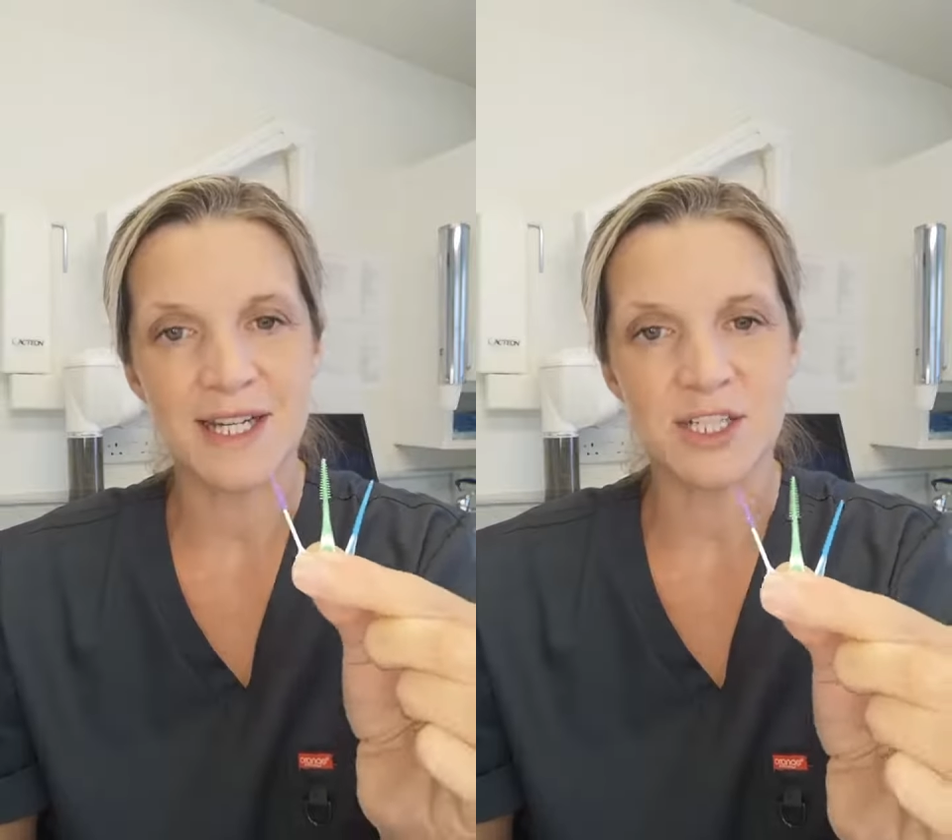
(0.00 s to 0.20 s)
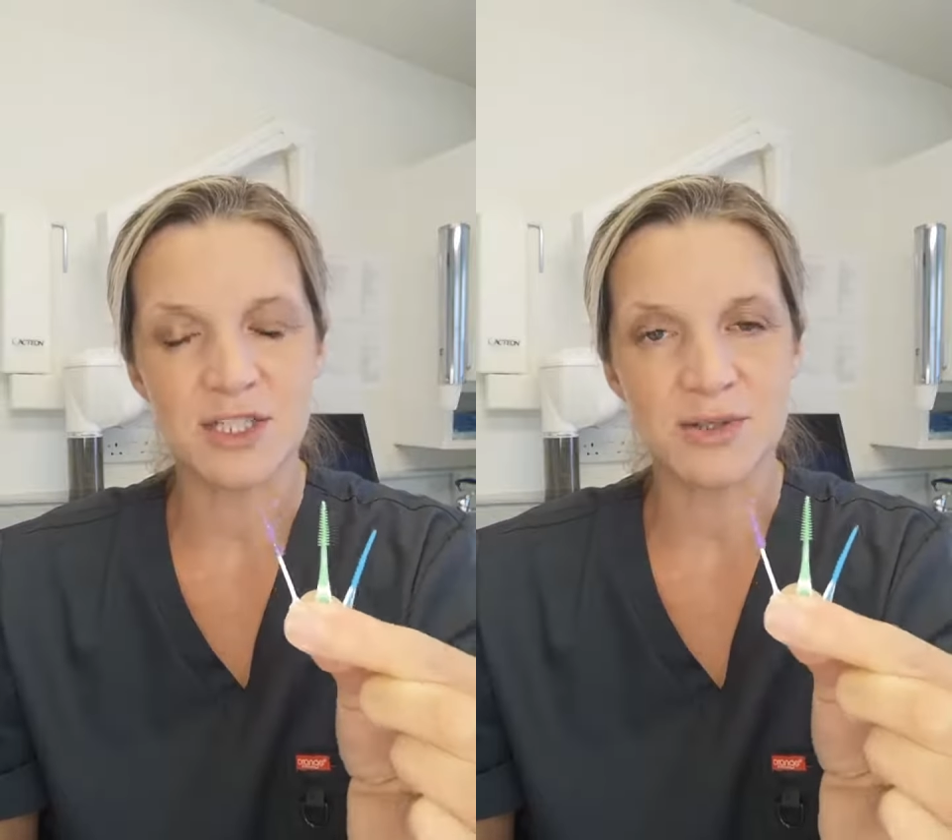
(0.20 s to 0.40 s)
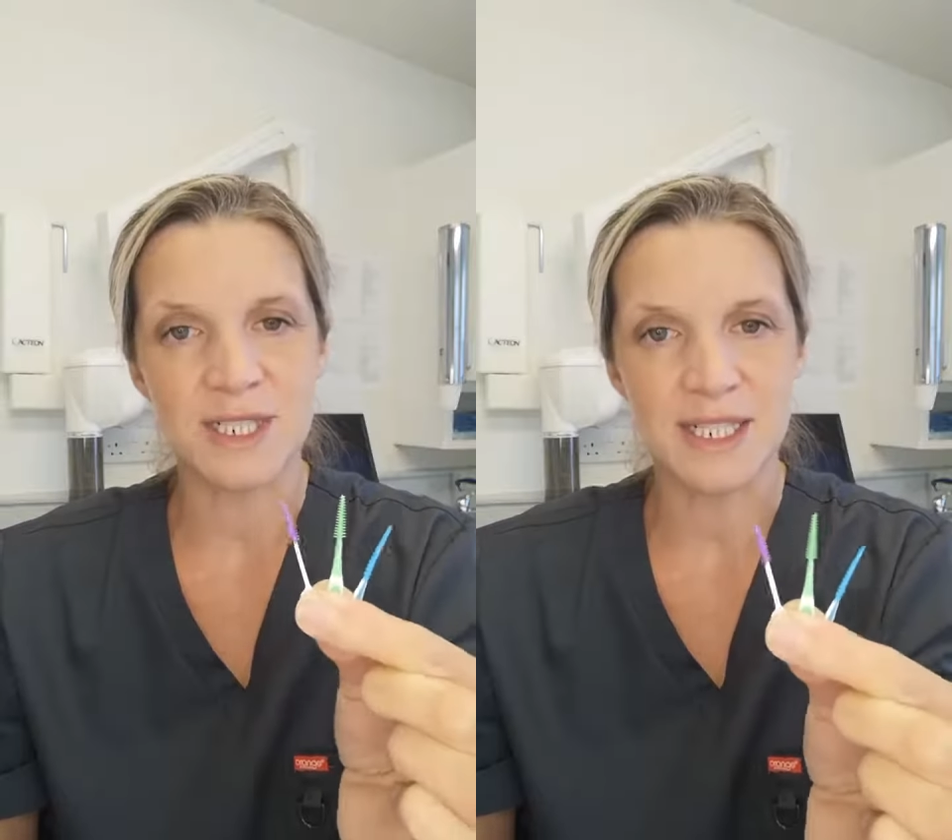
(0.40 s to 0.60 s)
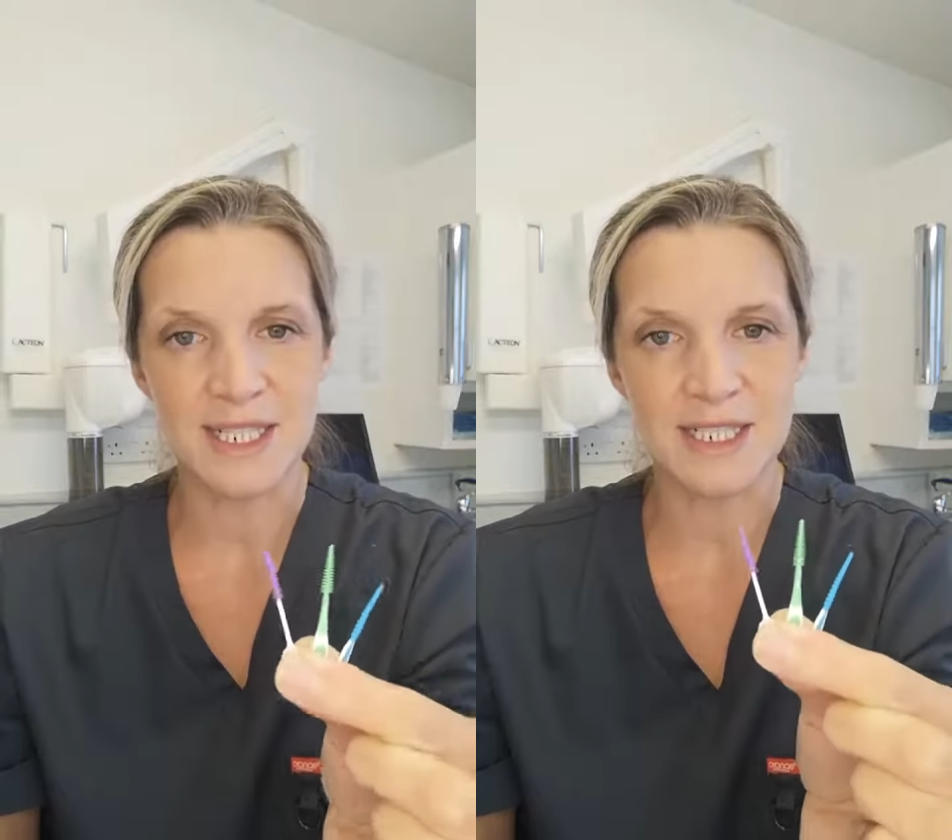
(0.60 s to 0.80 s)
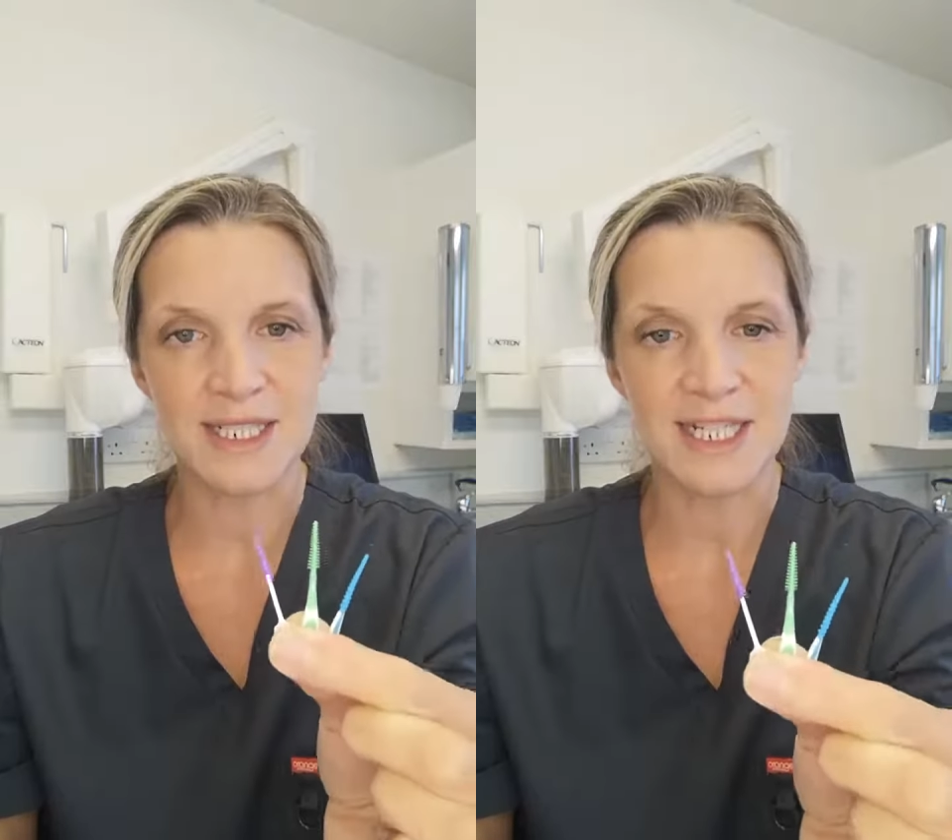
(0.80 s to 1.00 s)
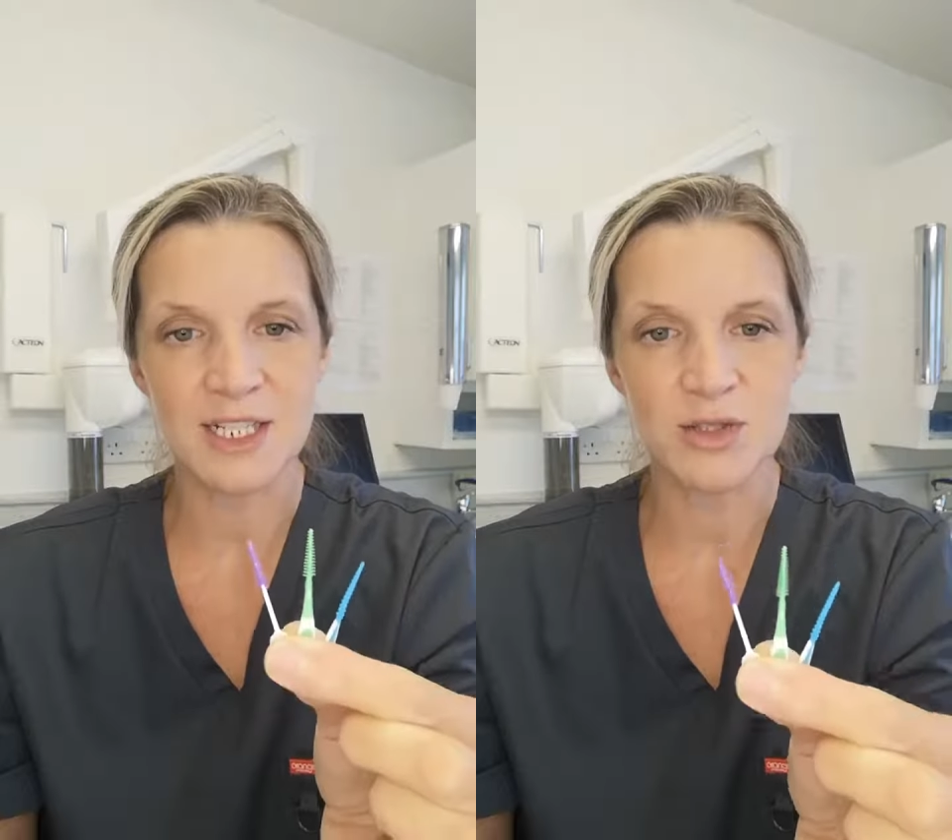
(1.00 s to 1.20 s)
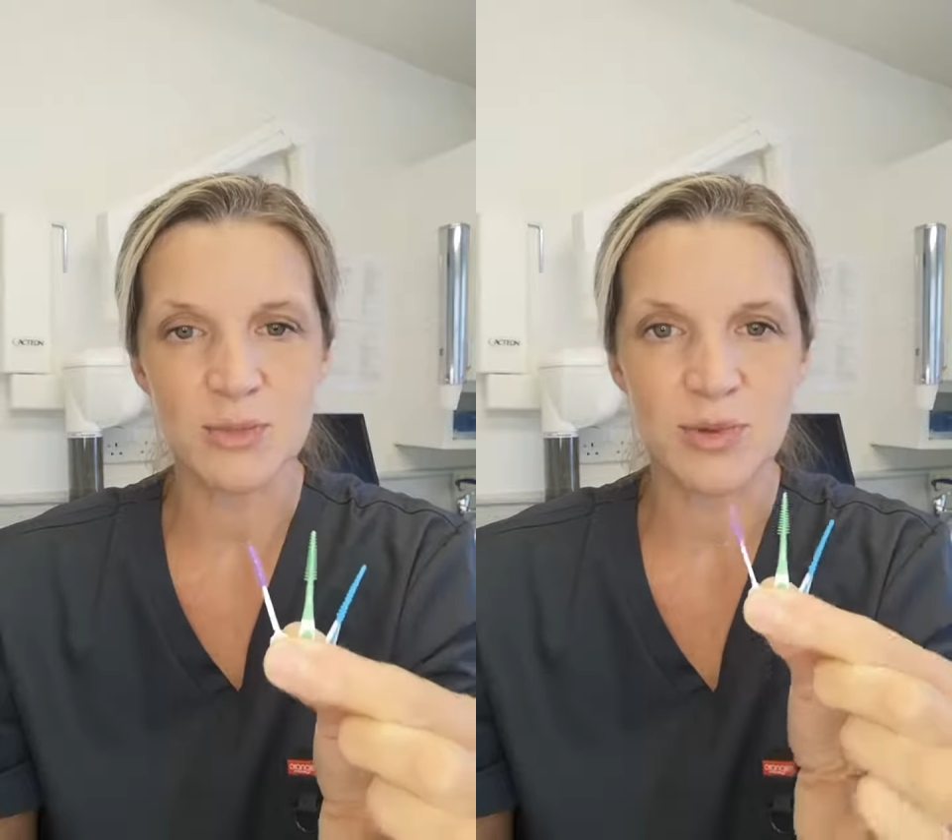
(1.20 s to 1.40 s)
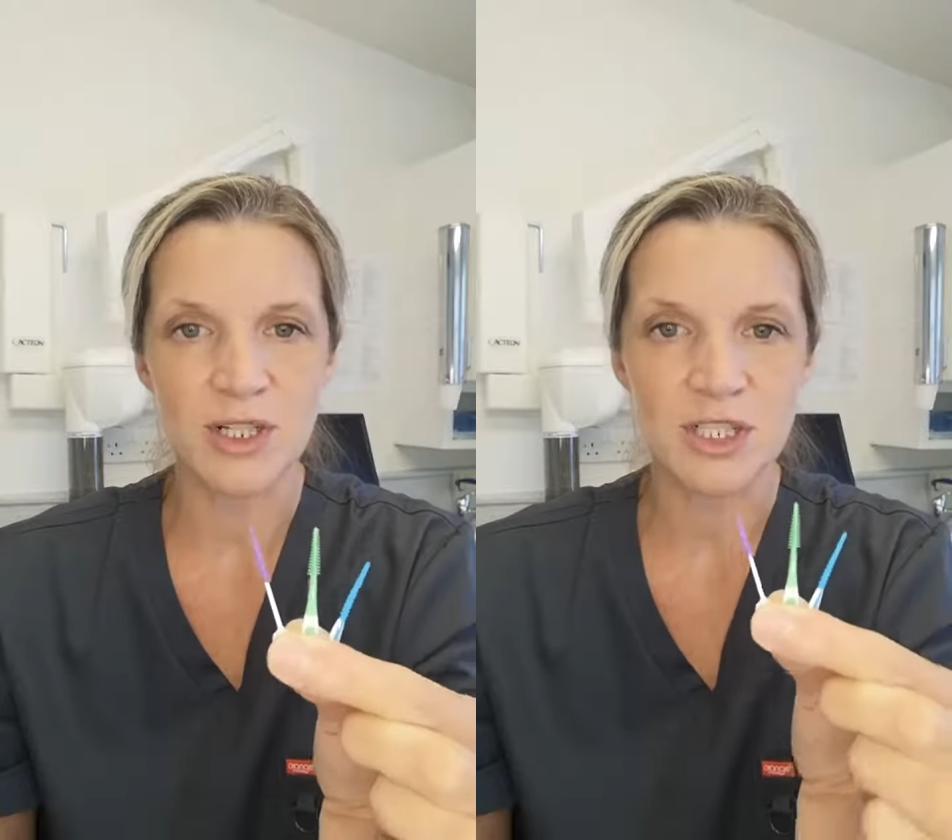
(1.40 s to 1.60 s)
as using an
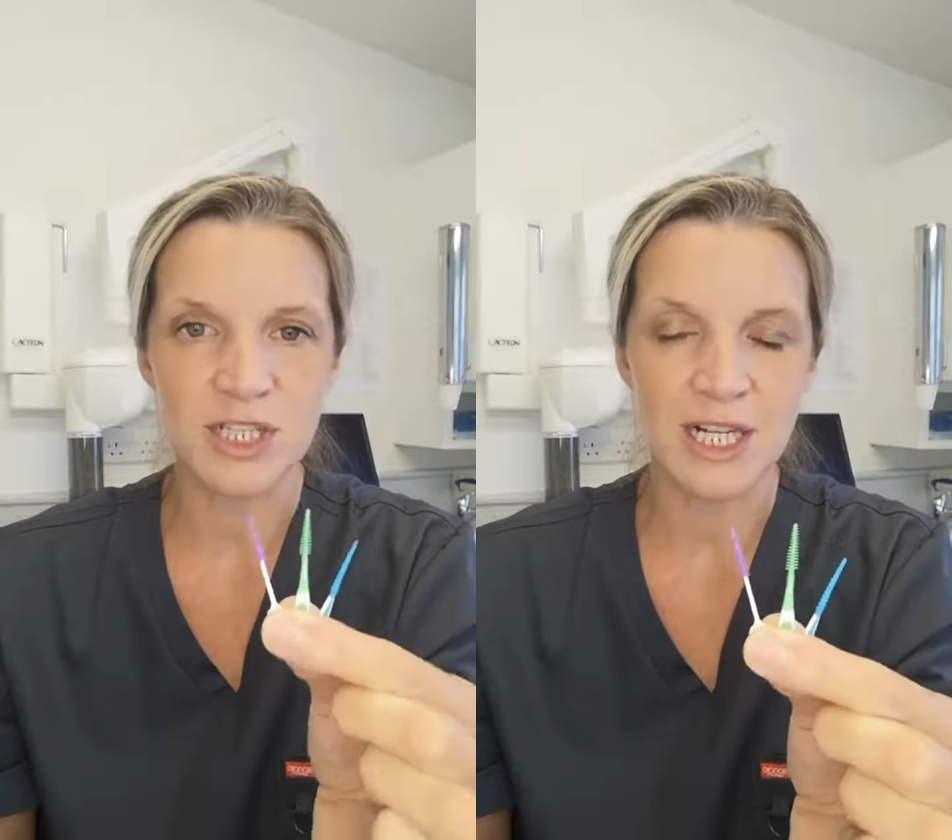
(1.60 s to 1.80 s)
interdental brush